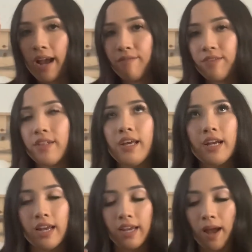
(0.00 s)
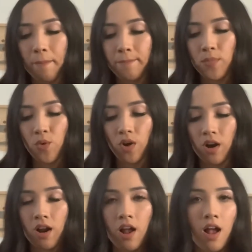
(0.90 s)
I feel like I get
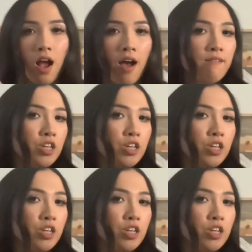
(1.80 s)
more of